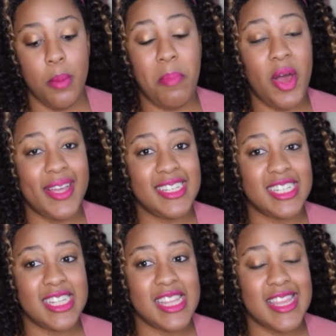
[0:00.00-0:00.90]
But
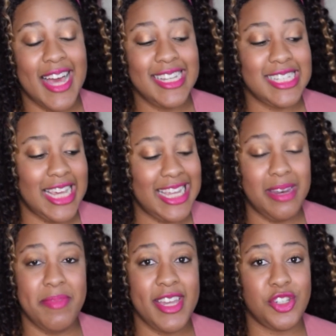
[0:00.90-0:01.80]
that's
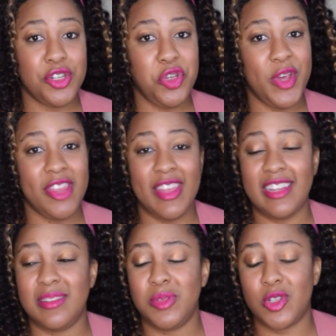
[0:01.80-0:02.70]
it. Make sure you hit
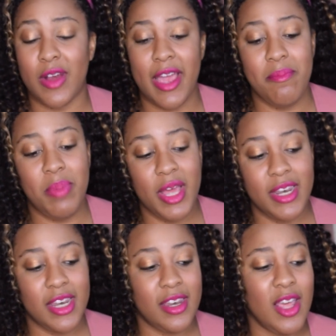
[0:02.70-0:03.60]
that subscribe
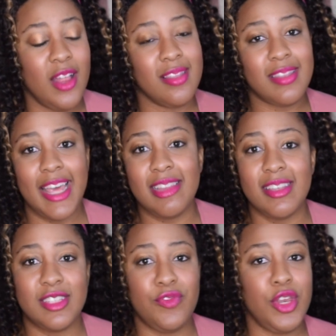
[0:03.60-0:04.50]
button, like
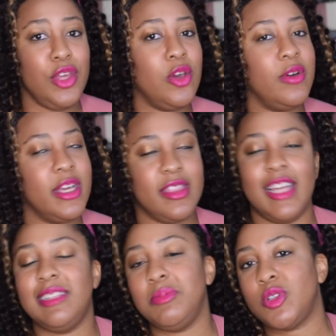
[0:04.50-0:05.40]
this video, hit
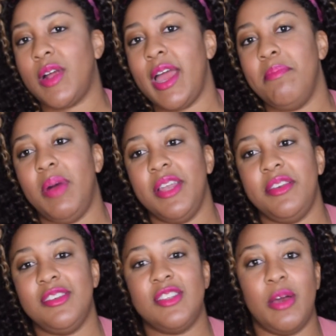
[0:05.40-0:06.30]
that subscribe
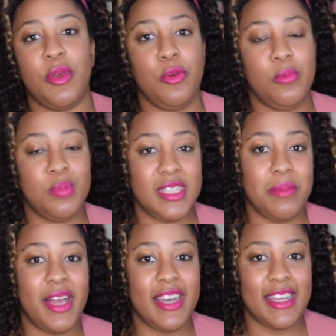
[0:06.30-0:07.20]
button so that way you see
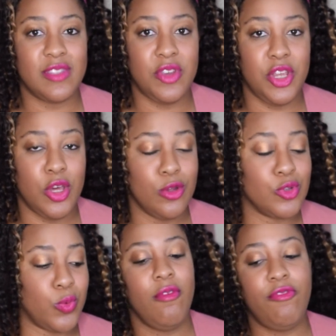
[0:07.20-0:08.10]
my next videos,
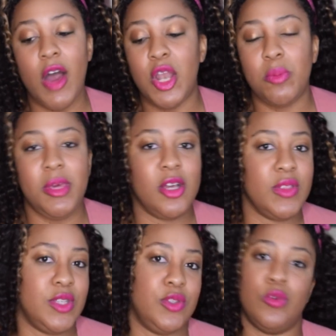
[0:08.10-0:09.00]
or want to follow me
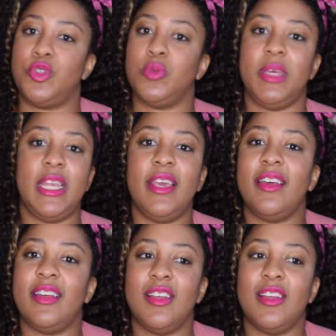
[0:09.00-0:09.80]
on the social medias.